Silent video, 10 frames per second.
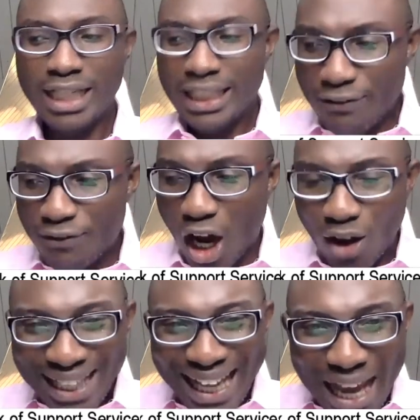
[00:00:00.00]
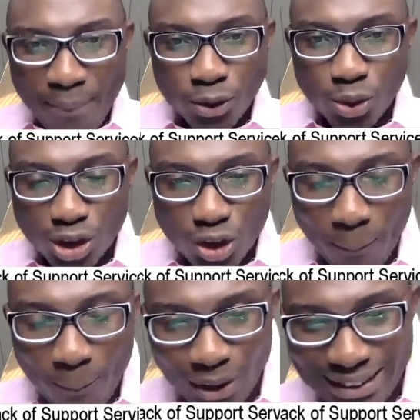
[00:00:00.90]
if you are unable to
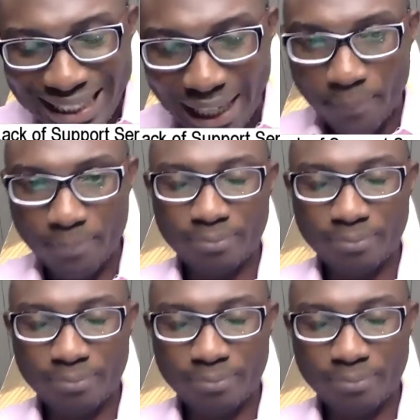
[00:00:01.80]
support them,